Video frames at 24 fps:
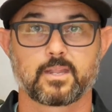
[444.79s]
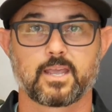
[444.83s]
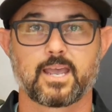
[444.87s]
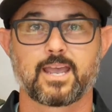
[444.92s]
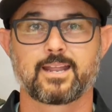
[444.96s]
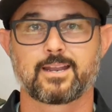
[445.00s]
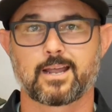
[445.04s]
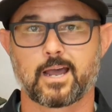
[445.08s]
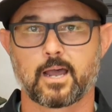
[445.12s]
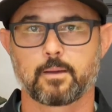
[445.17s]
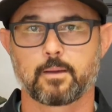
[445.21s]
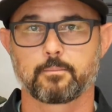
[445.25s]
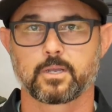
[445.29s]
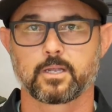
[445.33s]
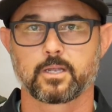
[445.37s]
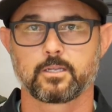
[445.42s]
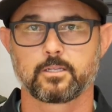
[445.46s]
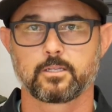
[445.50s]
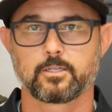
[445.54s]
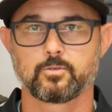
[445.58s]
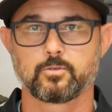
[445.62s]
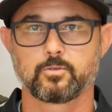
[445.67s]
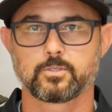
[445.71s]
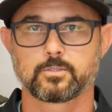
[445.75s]
and I'm going
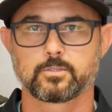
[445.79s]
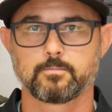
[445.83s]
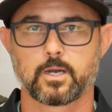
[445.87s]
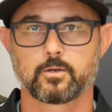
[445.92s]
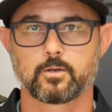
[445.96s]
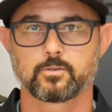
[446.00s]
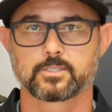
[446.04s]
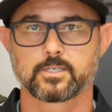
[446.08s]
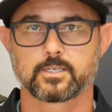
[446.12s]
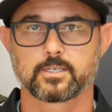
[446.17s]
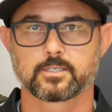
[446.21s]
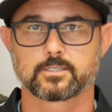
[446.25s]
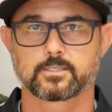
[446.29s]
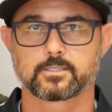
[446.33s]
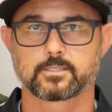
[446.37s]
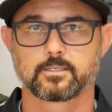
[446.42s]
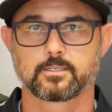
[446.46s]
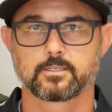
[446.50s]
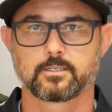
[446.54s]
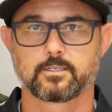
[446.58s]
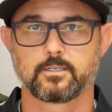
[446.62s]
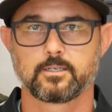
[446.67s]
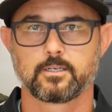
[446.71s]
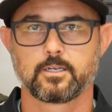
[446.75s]
to use Moses.
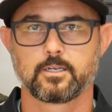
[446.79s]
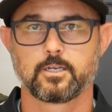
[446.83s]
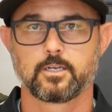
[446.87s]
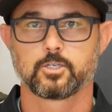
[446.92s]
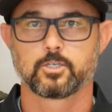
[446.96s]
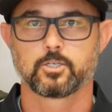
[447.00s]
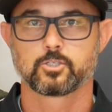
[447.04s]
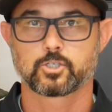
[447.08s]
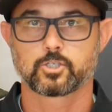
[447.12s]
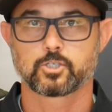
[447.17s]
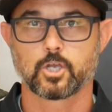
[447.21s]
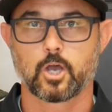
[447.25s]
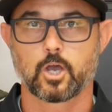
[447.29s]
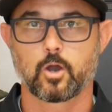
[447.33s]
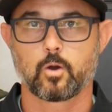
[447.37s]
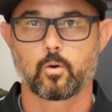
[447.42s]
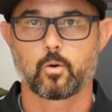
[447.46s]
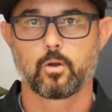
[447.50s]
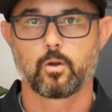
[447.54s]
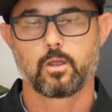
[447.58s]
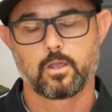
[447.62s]
So,